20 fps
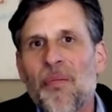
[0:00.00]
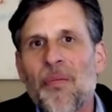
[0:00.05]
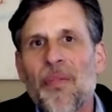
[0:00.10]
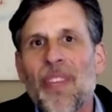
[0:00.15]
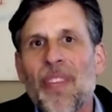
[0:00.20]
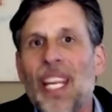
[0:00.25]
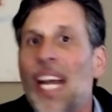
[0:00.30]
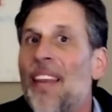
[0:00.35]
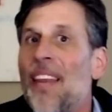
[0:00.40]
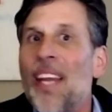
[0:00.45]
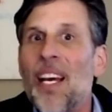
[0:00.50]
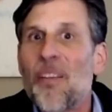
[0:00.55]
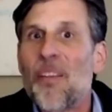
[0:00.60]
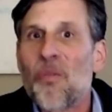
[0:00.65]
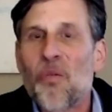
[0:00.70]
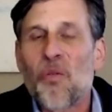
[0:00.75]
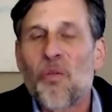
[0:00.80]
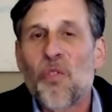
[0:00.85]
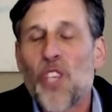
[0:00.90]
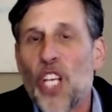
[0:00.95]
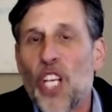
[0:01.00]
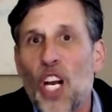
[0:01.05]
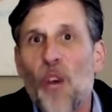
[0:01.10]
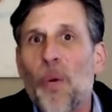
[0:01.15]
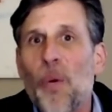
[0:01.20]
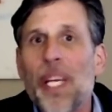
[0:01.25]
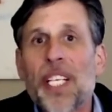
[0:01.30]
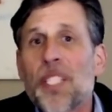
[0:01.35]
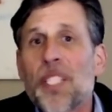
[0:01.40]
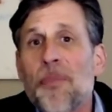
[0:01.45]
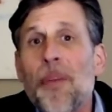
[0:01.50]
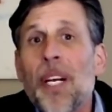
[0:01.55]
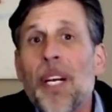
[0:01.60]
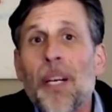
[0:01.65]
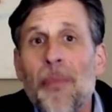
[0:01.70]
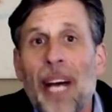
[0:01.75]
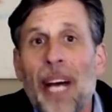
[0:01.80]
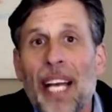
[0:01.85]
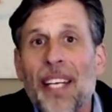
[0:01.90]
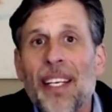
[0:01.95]
and then, you know, we
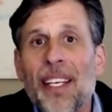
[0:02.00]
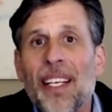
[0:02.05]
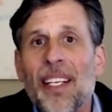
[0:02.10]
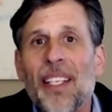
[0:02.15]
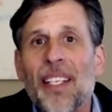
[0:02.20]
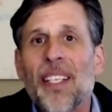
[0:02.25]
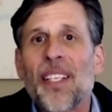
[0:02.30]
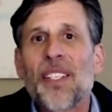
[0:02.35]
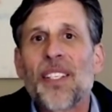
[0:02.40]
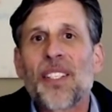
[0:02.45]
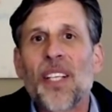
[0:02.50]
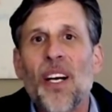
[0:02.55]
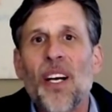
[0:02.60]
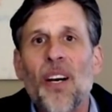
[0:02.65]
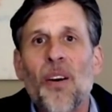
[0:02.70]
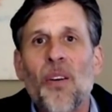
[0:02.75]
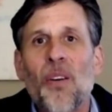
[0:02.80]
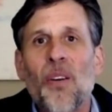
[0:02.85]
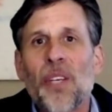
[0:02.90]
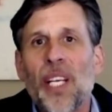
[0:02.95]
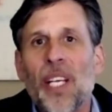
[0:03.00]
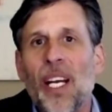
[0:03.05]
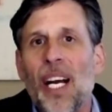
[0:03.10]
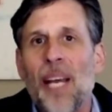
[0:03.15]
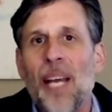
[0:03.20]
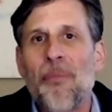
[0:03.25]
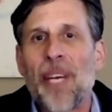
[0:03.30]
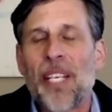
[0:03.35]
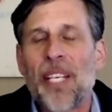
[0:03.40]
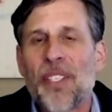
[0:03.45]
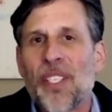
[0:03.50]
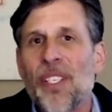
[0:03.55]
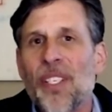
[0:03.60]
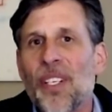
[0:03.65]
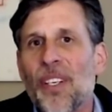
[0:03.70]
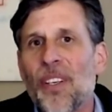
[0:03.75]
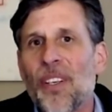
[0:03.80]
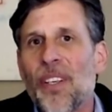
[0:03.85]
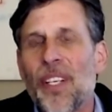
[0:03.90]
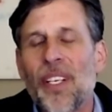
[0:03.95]
experiment. So, you know, I mentioned
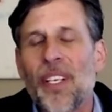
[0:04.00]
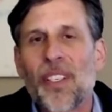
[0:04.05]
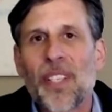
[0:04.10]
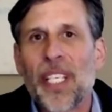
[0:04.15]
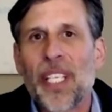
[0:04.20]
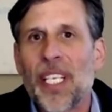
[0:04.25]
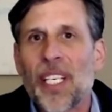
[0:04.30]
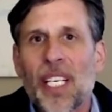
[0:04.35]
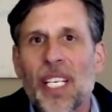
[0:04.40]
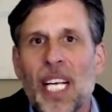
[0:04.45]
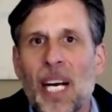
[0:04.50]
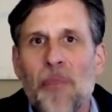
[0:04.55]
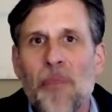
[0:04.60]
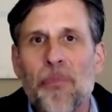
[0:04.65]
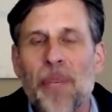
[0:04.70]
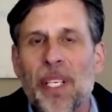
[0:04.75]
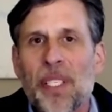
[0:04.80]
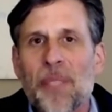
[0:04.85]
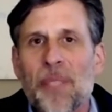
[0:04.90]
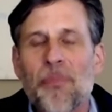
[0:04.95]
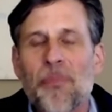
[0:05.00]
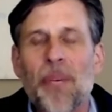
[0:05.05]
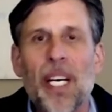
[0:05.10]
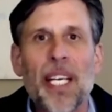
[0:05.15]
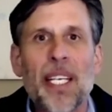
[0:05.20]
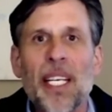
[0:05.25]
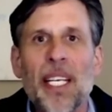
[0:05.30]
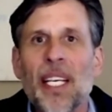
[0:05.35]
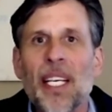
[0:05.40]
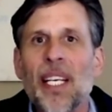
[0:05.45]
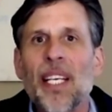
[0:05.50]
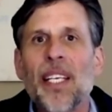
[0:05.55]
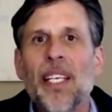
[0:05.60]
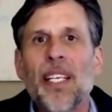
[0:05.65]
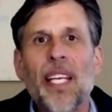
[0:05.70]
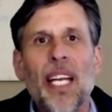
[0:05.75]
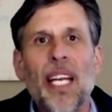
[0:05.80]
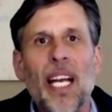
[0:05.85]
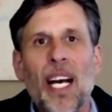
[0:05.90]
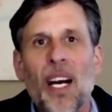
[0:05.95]
earlier Leader Compass, but,
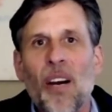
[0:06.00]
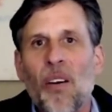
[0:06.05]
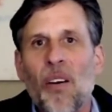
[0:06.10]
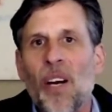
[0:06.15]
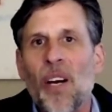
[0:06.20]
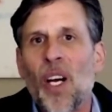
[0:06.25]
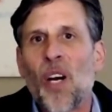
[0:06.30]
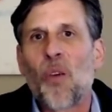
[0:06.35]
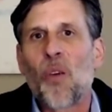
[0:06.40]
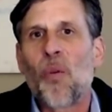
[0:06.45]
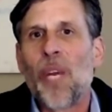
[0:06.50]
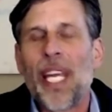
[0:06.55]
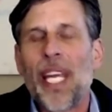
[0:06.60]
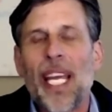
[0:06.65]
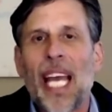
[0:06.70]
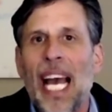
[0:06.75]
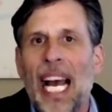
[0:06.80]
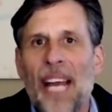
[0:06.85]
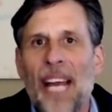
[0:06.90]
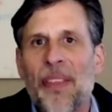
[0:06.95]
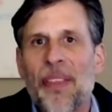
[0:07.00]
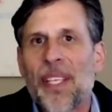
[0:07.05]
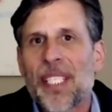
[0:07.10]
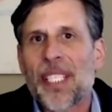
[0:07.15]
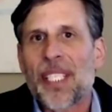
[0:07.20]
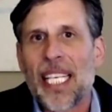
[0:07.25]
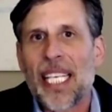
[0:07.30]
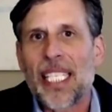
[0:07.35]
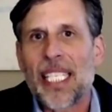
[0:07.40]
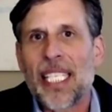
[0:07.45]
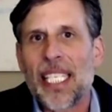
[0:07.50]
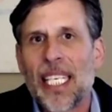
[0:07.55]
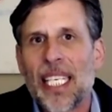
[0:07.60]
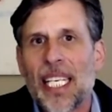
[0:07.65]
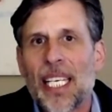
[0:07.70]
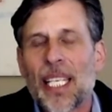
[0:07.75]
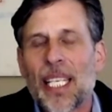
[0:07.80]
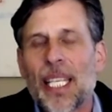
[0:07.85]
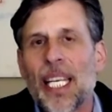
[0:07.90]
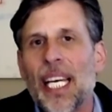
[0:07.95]
you know, we had this
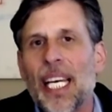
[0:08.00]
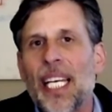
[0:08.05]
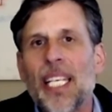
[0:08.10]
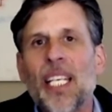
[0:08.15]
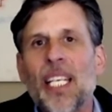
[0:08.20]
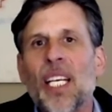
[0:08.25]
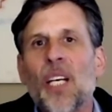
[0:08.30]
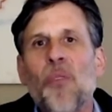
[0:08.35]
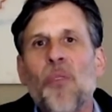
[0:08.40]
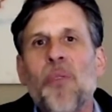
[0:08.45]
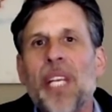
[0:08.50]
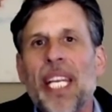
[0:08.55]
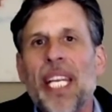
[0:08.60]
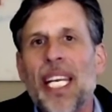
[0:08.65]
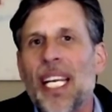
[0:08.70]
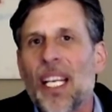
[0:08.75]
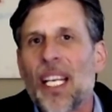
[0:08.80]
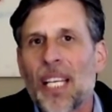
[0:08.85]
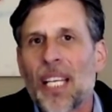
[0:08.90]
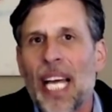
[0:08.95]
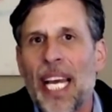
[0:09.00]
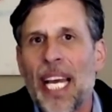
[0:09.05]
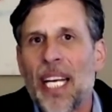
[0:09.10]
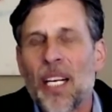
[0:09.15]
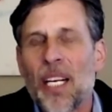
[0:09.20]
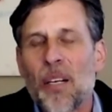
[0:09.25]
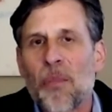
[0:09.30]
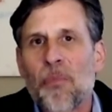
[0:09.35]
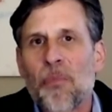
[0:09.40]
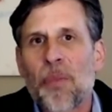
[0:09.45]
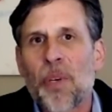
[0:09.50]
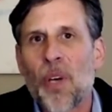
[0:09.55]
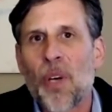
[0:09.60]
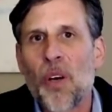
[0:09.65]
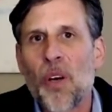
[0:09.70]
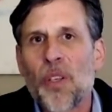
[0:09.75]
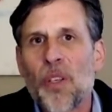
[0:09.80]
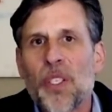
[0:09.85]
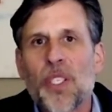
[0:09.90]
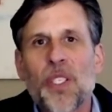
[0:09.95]
idea that we needed a lighter
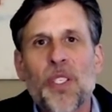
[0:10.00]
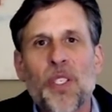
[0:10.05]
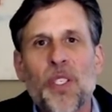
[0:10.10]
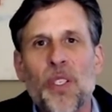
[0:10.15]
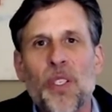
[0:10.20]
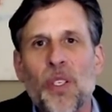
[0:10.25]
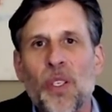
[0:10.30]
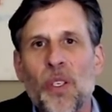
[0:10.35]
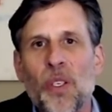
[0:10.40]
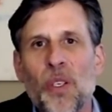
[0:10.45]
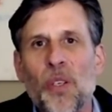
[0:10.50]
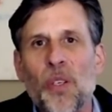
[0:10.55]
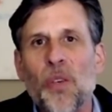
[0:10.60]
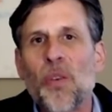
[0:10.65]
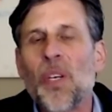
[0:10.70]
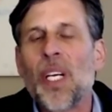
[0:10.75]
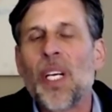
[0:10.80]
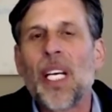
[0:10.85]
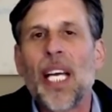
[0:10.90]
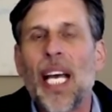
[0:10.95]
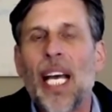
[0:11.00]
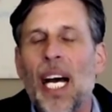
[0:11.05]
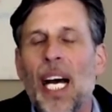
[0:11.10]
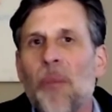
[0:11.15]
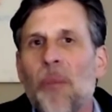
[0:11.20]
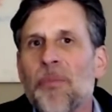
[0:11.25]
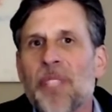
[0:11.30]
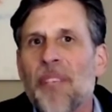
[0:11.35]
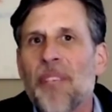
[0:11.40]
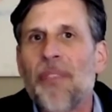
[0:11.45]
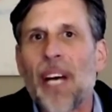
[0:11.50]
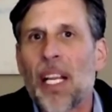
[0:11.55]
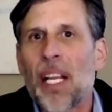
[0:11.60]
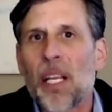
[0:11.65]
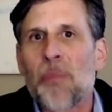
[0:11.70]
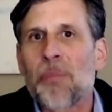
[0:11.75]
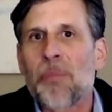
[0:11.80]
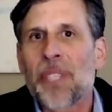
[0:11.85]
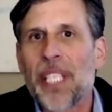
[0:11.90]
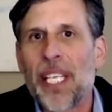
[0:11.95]
approach to help
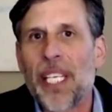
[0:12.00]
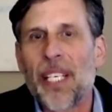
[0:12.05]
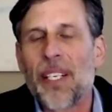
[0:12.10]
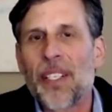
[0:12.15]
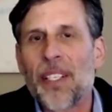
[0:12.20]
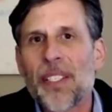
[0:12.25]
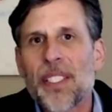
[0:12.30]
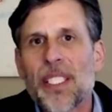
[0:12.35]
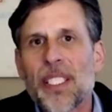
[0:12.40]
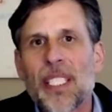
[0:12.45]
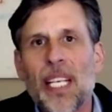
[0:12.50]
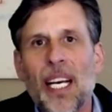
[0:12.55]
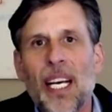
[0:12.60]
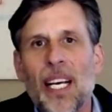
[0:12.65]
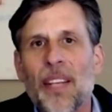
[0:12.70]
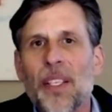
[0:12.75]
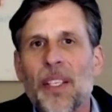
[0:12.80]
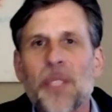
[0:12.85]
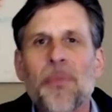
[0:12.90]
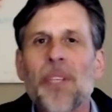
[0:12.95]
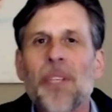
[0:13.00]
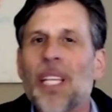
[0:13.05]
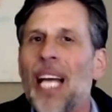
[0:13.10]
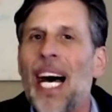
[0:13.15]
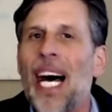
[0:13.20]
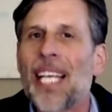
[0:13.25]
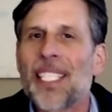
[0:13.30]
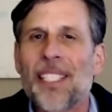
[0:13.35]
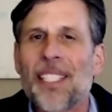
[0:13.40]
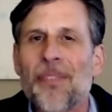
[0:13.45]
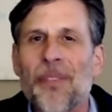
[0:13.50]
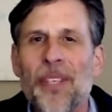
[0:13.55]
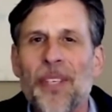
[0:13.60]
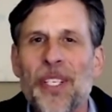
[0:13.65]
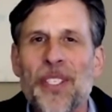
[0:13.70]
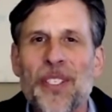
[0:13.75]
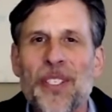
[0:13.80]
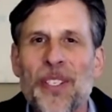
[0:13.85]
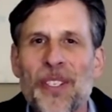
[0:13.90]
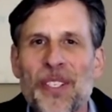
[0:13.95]
develop leaders. Uh, there's been lots of
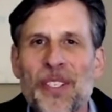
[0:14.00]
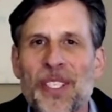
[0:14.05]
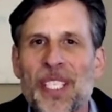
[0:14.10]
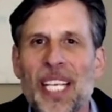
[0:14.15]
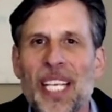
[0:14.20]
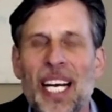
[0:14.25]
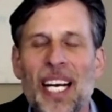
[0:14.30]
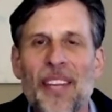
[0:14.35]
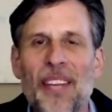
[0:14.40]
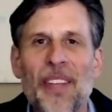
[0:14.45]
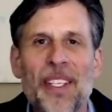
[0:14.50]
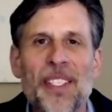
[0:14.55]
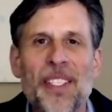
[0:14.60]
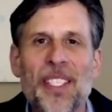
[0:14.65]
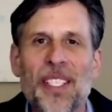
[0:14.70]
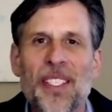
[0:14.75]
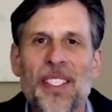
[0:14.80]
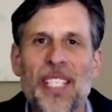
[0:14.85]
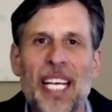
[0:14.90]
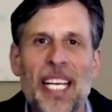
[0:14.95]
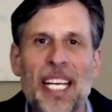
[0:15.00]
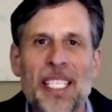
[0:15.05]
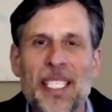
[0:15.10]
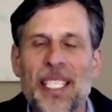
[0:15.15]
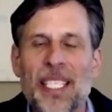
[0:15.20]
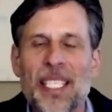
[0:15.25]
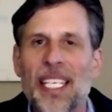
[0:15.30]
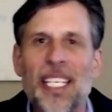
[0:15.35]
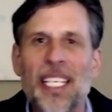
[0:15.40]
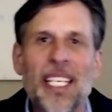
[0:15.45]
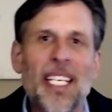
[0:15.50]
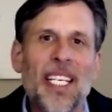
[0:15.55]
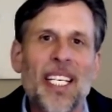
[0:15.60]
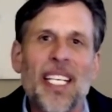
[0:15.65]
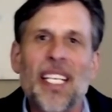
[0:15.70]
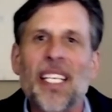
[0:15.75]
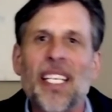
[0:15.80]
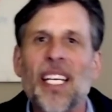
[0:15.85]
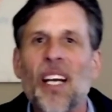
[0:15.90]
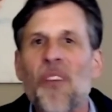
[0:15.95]
research done that suggests that
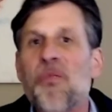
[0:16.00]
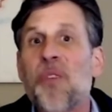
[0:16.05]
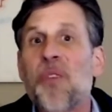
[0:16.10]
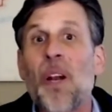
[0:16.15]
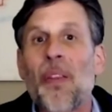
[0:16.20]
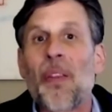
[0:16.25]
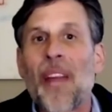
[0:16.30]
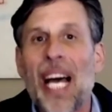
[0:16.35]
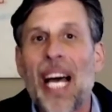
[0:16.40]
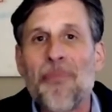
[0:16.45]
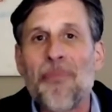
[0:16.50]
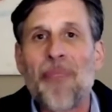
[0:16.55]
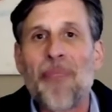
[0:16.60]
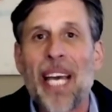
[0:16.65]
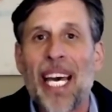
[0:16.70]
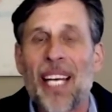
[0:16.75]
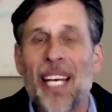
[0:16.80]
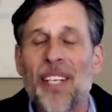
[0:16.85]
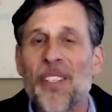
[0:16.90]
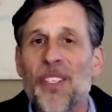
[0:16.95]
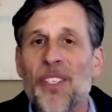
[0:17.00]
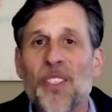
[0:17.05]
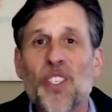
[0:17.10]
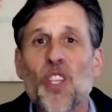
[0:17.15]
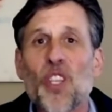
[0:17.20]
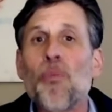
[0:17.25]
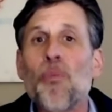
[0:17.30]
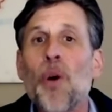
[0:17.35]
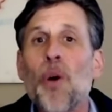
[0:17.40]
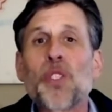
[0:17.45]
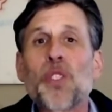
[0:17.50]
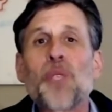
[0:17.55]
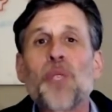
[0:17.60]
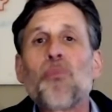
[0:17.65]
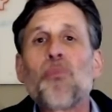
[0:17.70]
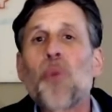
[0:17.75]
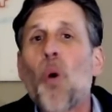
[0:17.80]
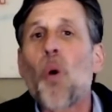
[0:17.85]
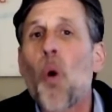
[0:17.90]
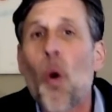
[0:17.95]
you know frontline managers are the most
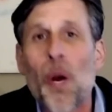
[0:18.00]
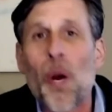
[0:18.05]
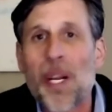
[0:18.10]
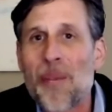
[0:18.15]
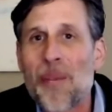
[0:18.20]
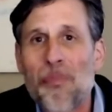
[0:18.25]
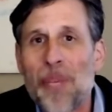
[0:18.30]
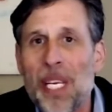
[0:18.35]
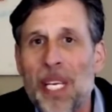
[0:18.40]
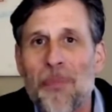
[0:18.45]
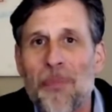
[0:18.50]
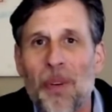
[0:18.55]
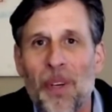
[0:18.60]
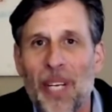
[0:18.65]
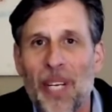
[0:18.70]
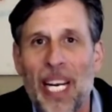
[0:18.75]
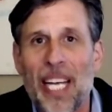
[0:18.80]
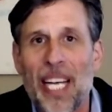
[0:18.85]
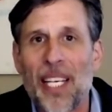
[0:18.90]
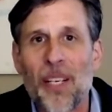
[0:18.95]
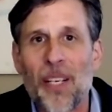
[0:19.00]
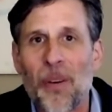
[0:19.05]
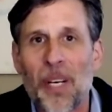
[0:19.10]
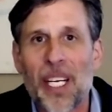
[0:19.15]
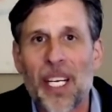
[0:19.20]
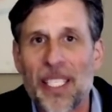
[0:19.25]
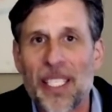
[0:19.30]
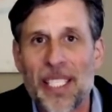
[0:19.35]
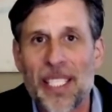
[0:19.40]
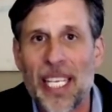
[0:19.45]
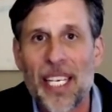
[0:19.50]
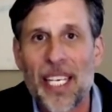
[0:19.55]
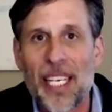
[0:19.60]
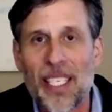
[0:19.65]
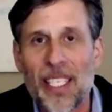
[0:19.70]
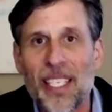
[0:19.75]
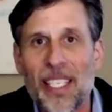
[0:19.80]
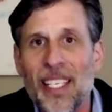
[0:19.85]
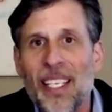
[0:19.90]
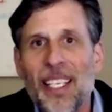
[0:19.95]
important people in any
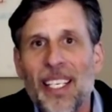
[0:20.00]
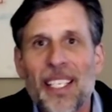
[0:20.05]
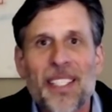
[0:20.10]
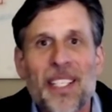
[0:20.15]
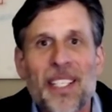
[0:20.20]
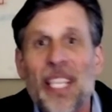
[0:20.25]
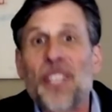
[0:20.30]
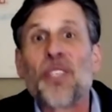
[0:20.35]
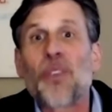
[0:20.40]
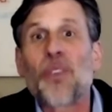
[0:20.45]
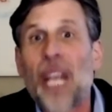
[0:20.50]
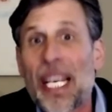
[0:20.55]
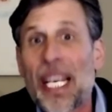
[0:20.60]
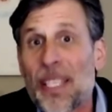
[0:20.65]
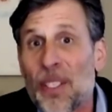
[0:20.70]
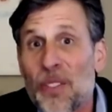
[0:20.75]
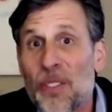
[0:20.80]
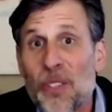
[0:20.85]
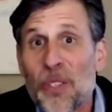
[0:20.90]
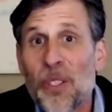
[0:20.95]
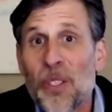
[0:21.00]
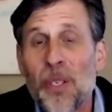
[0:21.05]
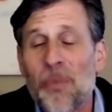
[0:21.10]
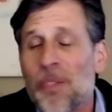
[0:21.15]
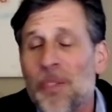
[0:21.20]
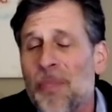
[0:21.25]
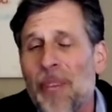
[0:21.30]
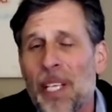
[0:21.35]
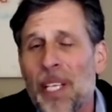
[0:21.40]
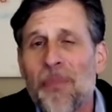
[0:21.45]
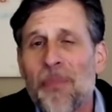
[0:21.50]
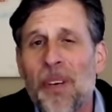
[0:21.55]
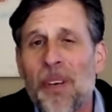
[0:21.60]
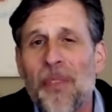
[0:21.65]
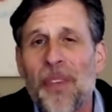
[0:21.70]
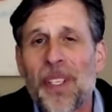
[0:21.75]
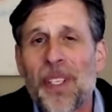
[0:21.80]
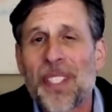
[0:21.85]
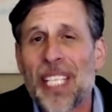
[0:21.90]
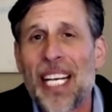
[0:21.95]
organization because they direct the troops. Makes
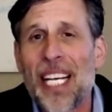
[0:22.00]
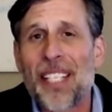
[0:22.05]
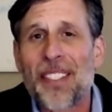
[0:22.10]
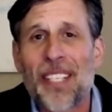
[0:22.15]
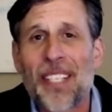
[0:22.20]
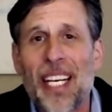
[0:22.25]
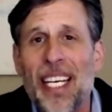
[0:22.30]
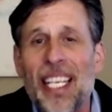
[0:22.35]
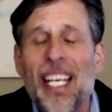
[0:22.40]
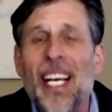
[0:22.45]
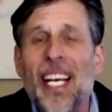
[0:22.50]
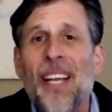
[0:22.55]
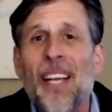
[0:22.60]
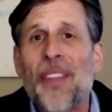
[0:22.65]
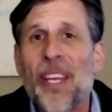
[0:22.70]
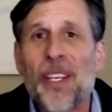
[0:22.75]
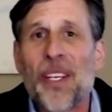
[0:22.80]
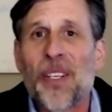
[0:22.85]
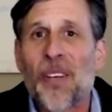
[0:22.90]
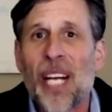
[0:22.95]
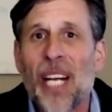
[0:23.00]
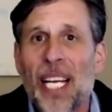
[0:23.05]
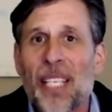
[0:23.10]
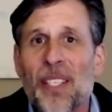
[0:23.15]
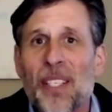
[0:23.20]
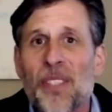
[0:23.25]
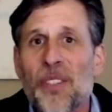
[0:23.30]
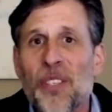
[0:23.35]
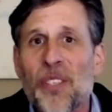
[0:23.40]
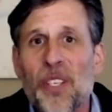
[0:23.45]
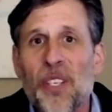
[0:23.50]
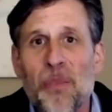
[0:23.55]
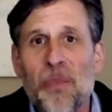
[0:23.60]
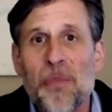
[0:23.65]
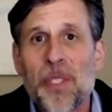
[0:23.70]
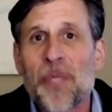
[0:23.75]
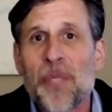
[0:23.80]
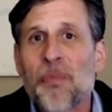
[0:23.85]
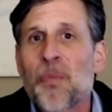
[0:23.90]
perfect sense, right? They direct the troops,